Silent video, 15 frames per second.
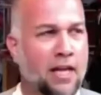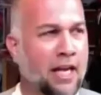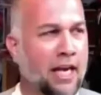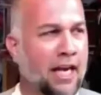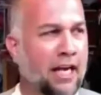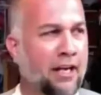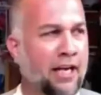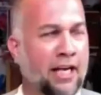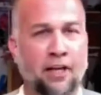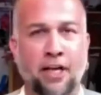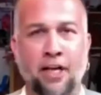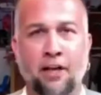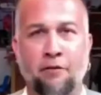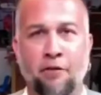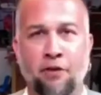And
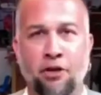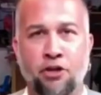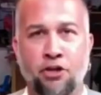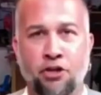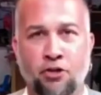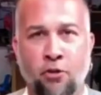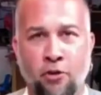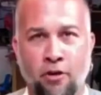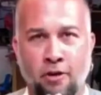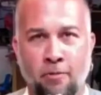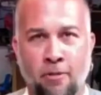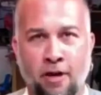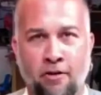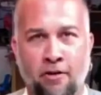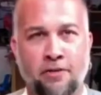in a very short
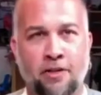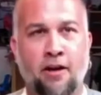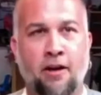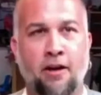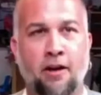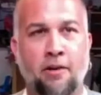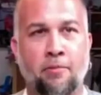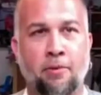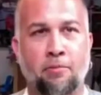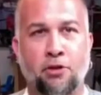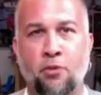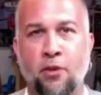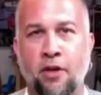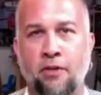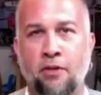amount of time
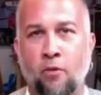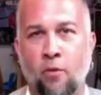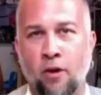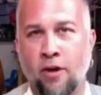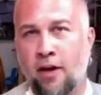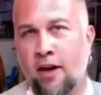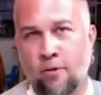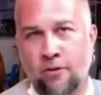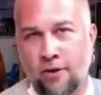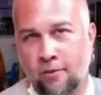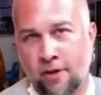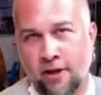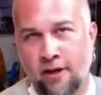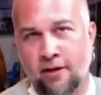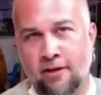between the 1 hour that
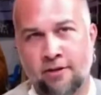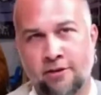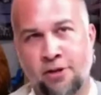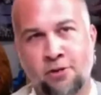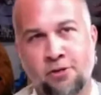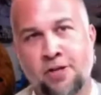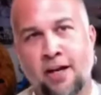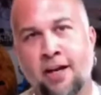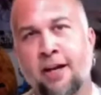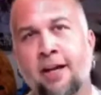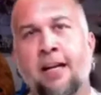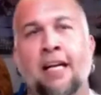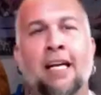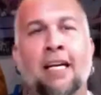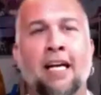we had on Tuesday
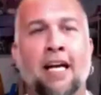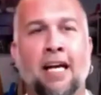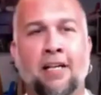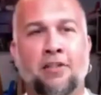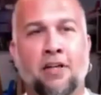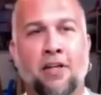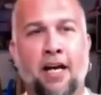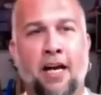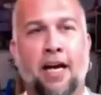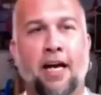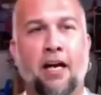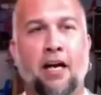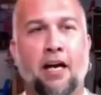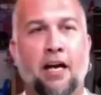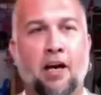and
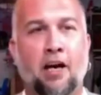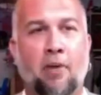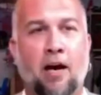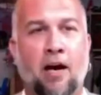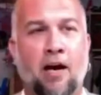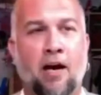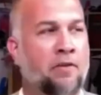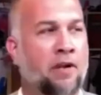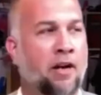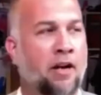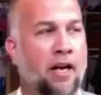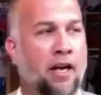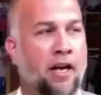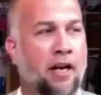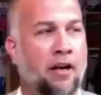today, I've got
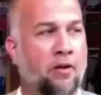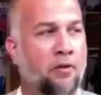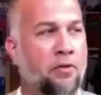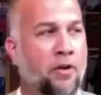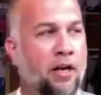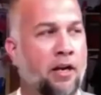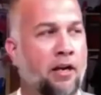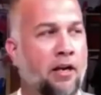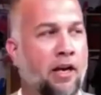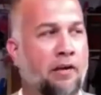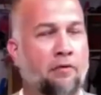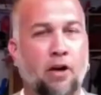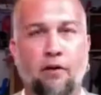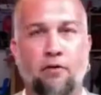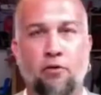
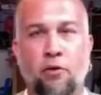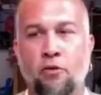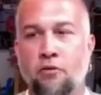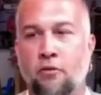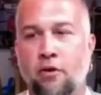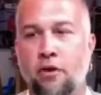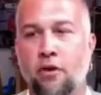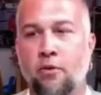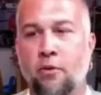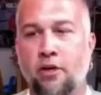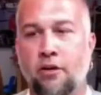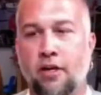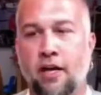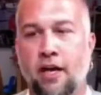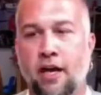I've grown very
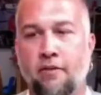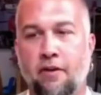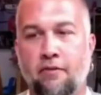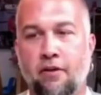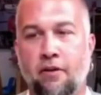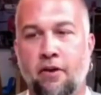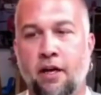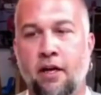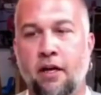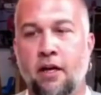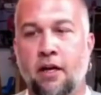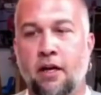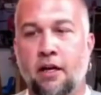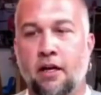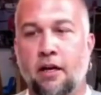quickly to have a very
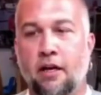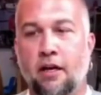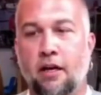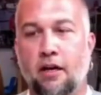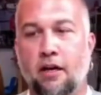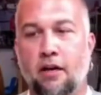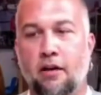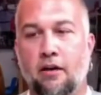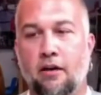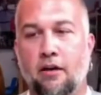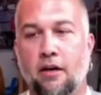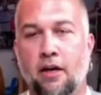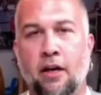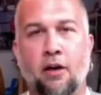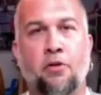
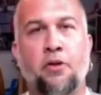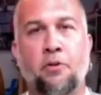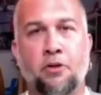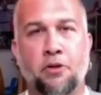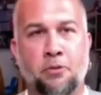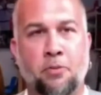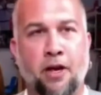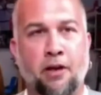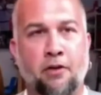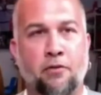healthy respect